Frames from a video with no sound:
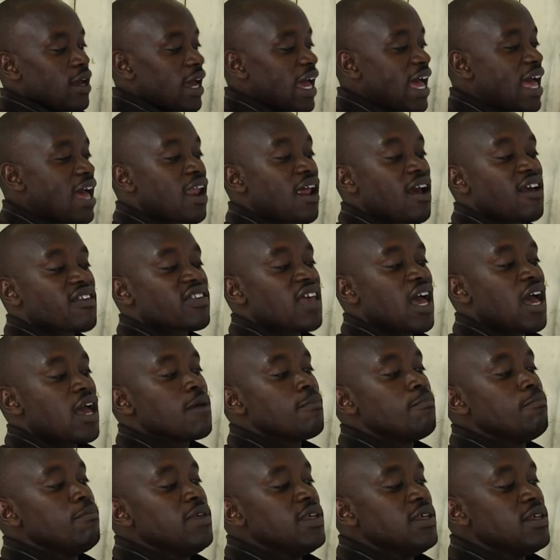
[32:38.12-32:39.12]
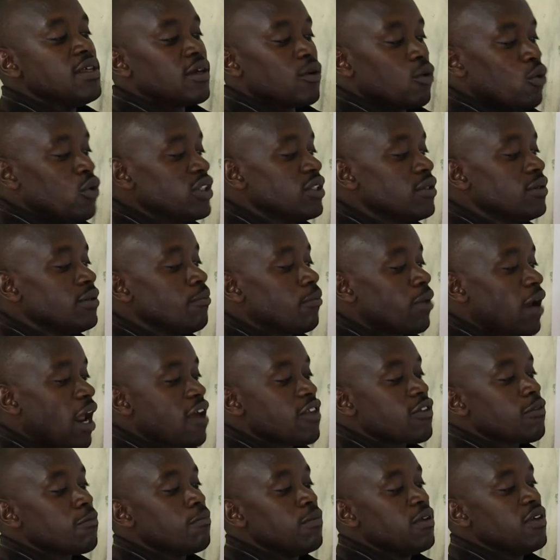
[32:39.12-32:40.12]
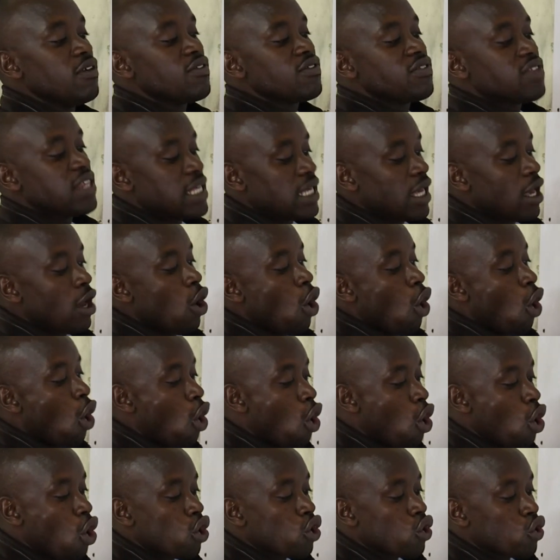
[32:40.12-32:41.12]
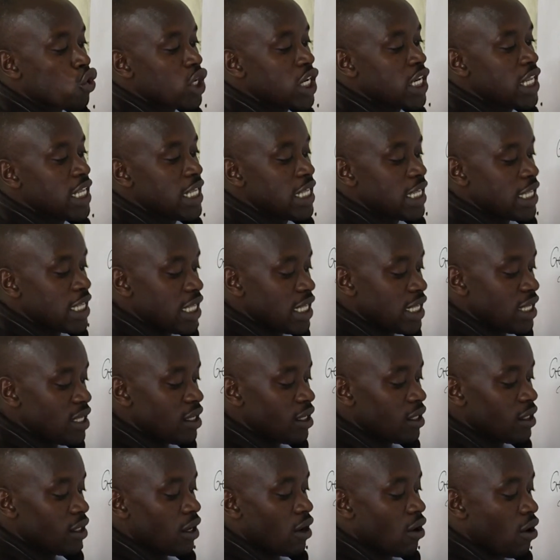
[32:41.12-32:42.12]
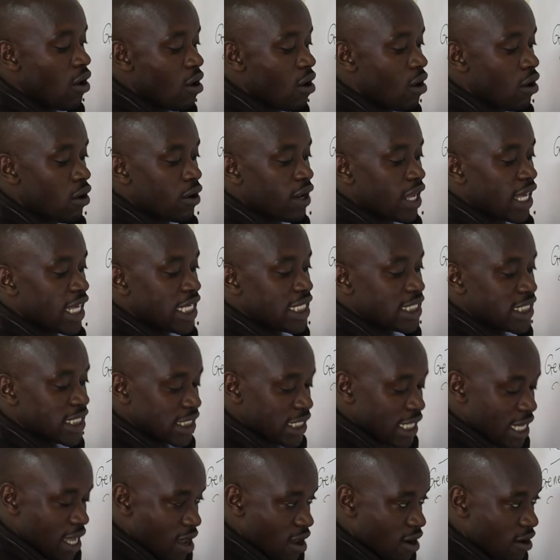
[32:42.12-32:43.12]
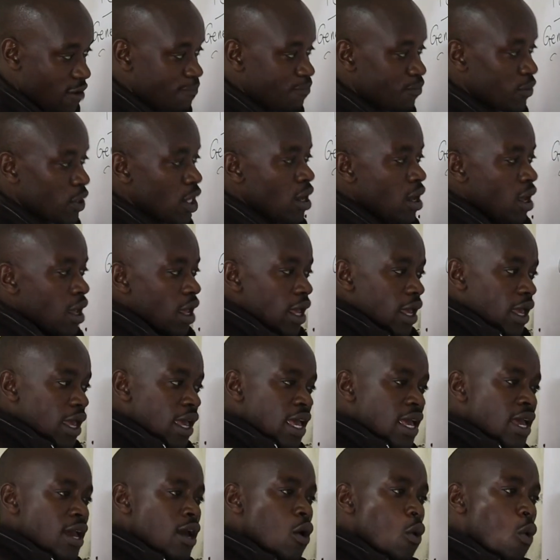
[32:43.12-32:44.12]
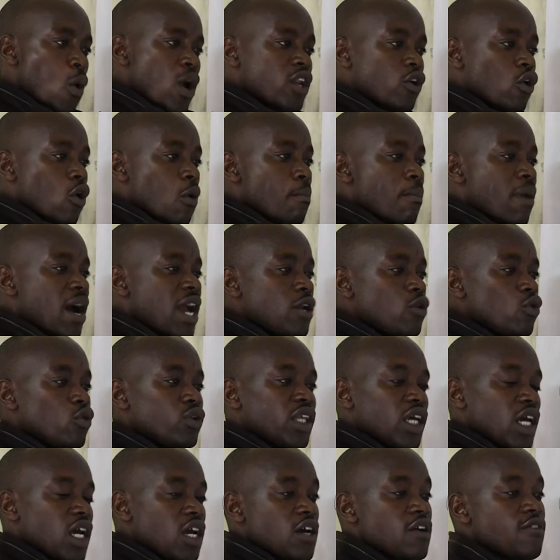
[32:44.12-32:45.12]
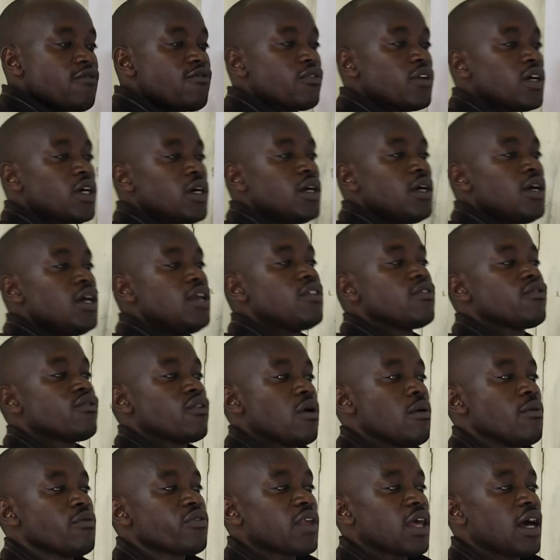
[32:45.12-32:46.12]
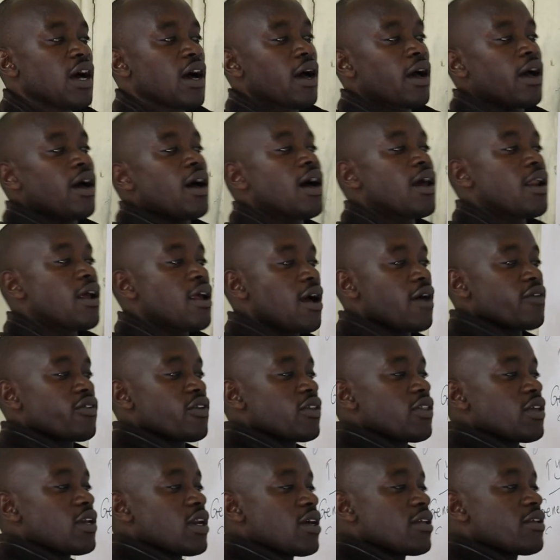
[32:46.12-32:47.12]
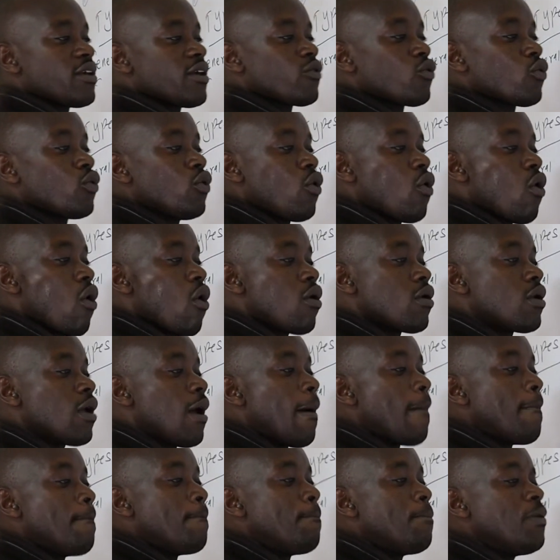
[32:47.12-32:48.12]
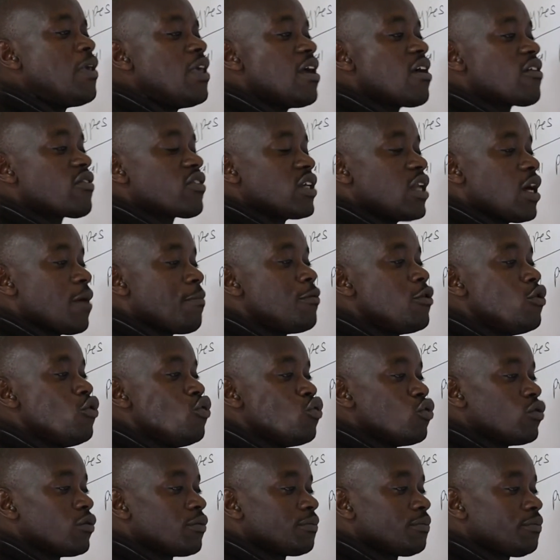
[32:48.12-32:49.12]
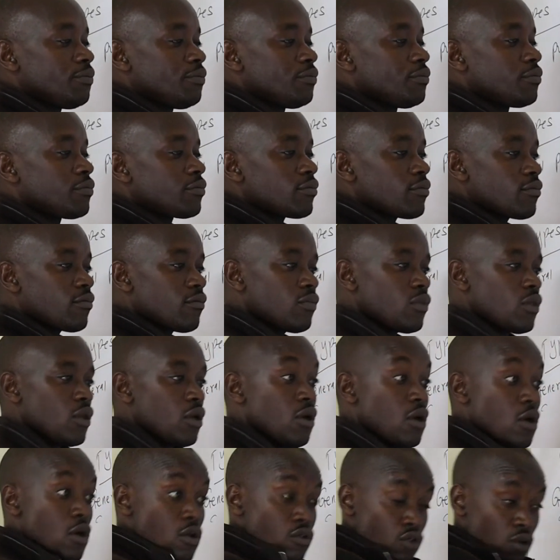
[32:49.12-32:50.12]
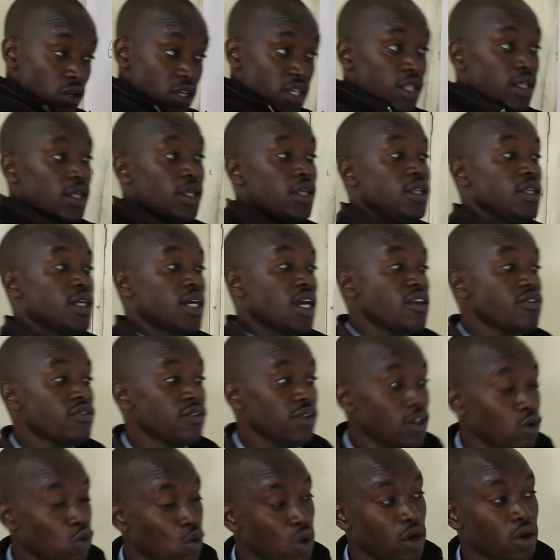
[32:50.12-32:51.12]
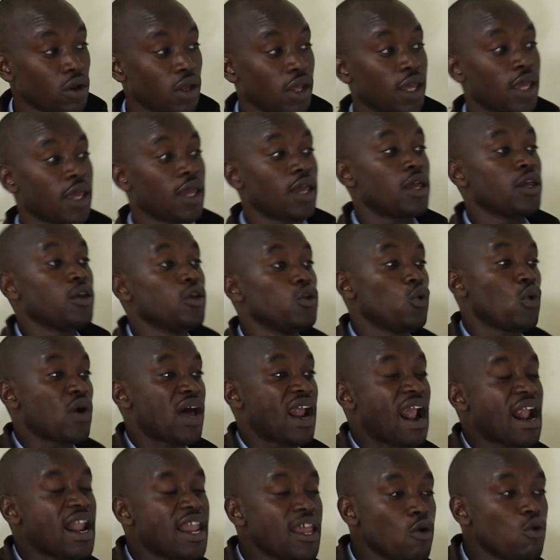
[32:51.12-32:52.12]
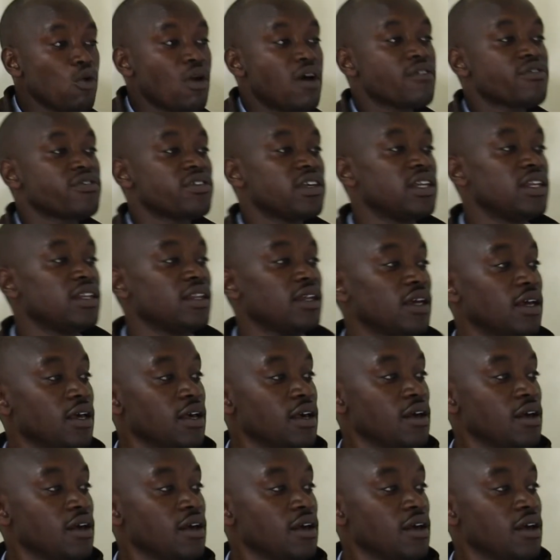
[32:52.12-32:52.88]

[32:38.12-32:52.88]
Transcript: RXI B, which implies BC, or DE, or HR. A, when combined with F, it forms a certain register we call PSW. So in case in your learning, we have seen